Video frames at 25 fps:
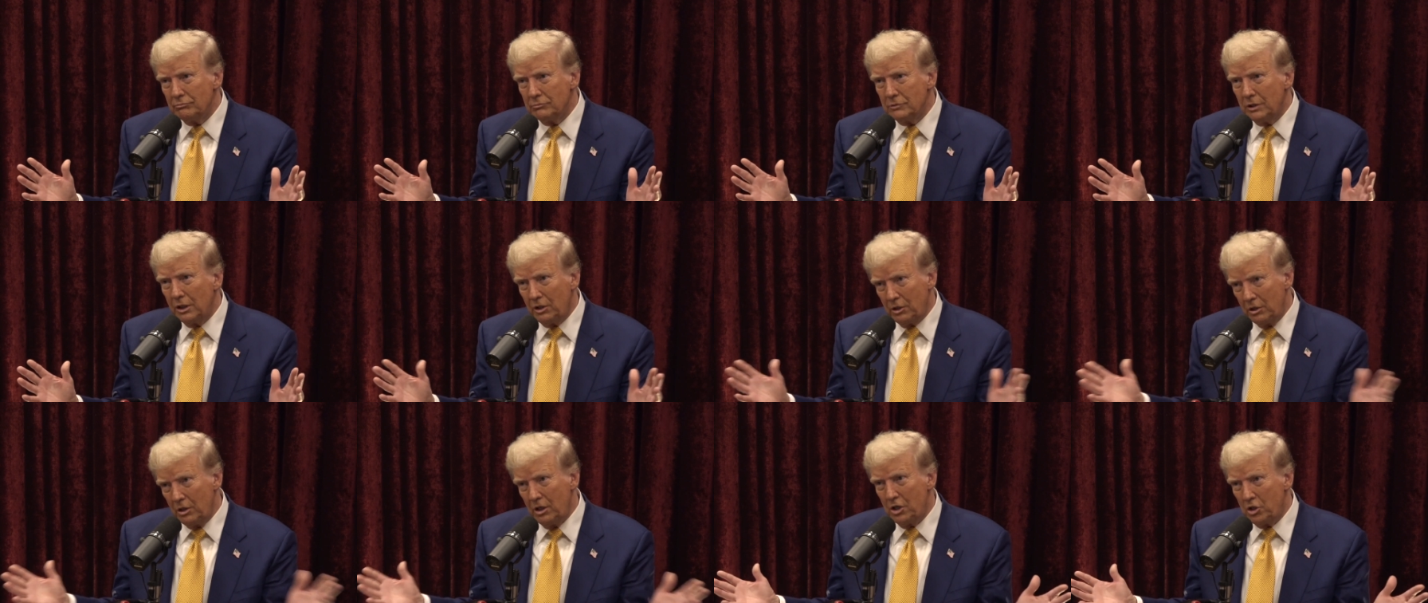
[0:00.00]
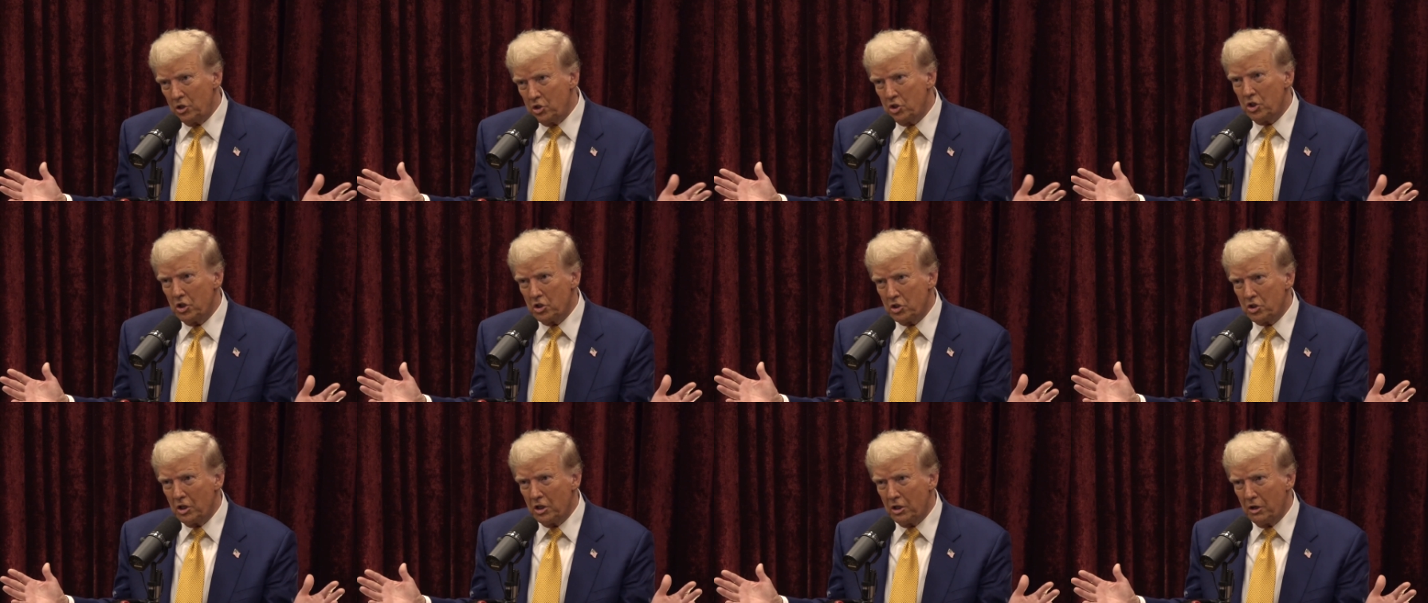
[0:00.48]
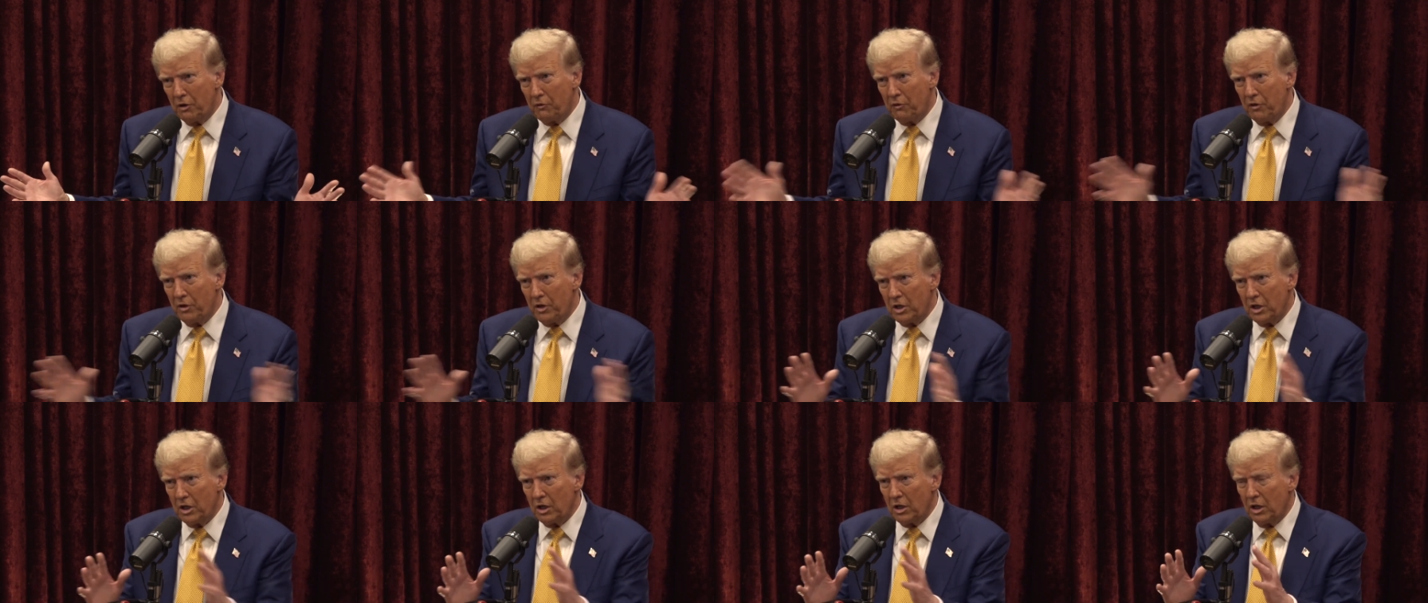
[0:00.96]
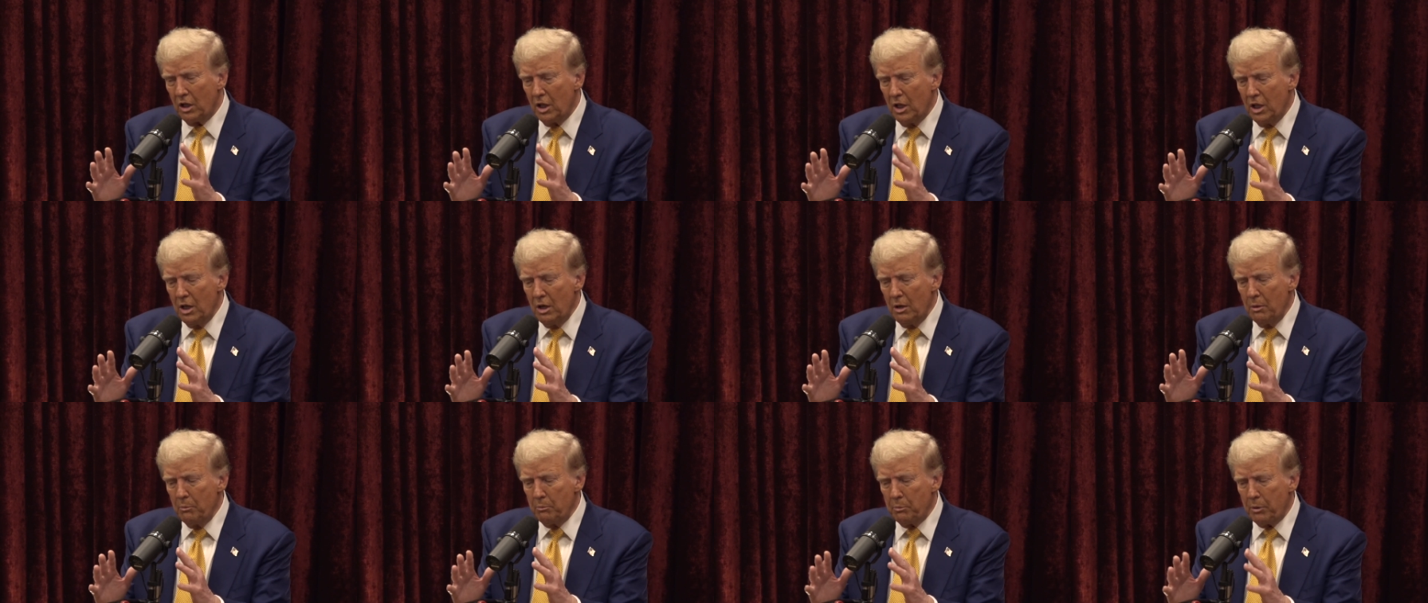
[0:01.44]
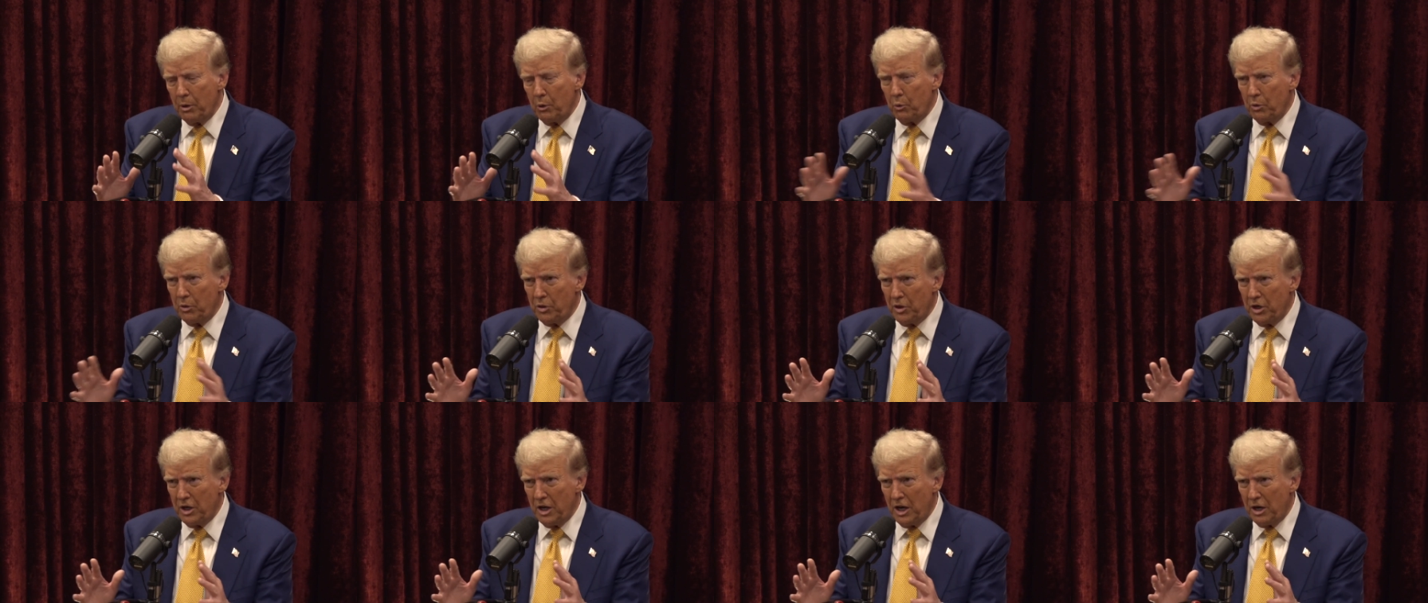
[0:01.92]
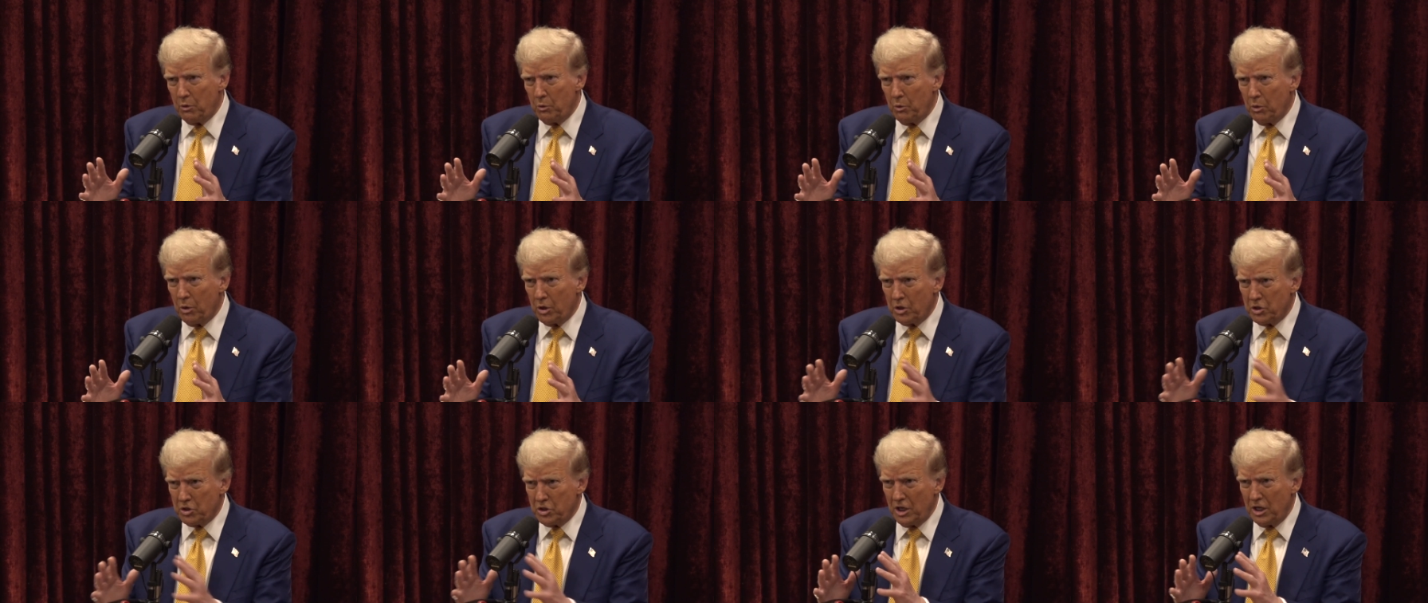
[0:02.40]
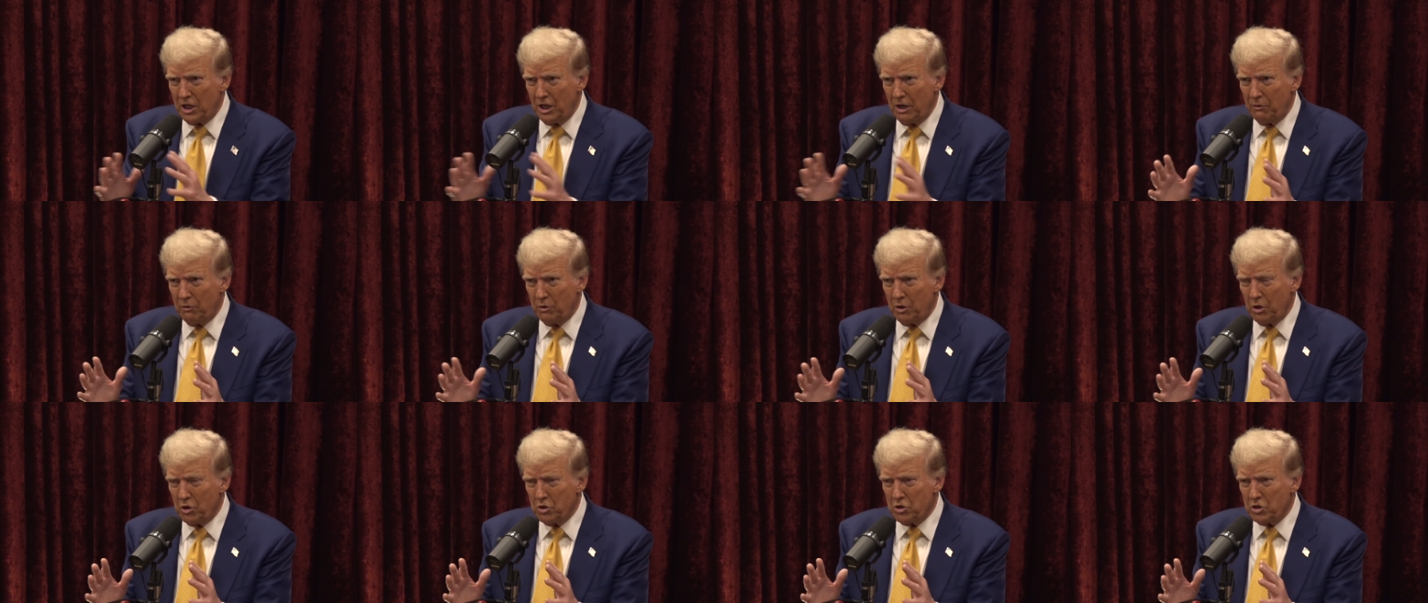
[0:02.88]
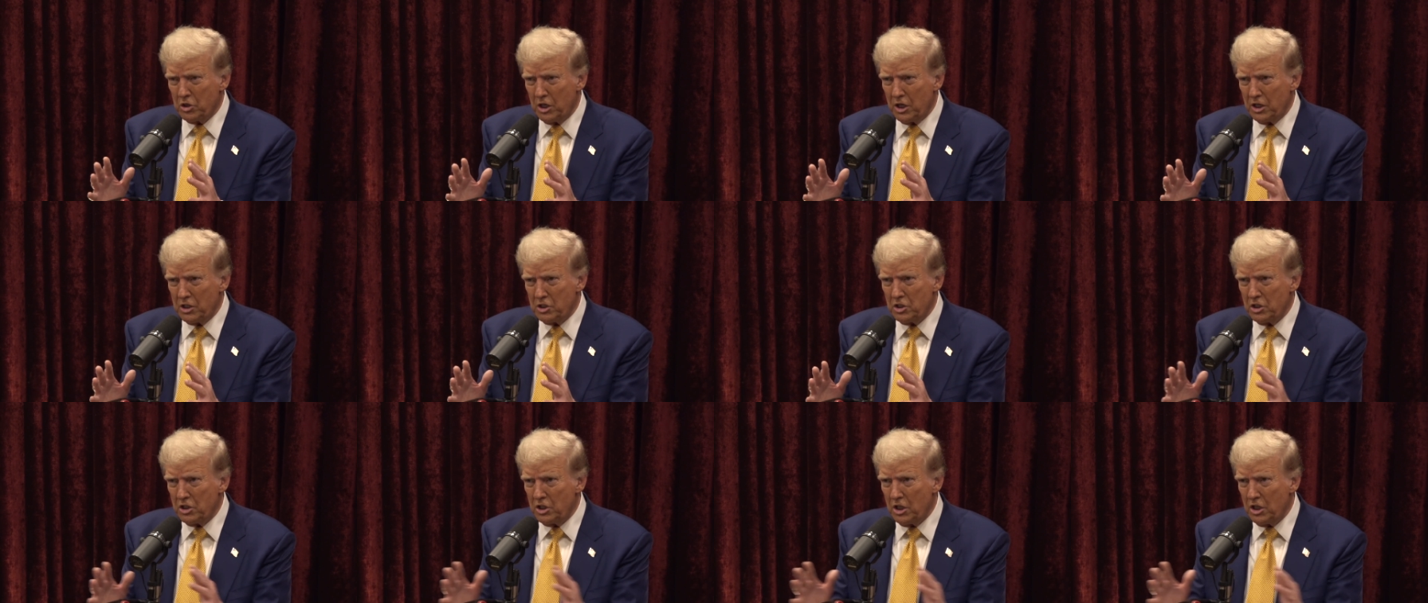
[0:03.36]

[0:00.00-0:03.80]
it's just a different deal. But with the networks, they give those licenses.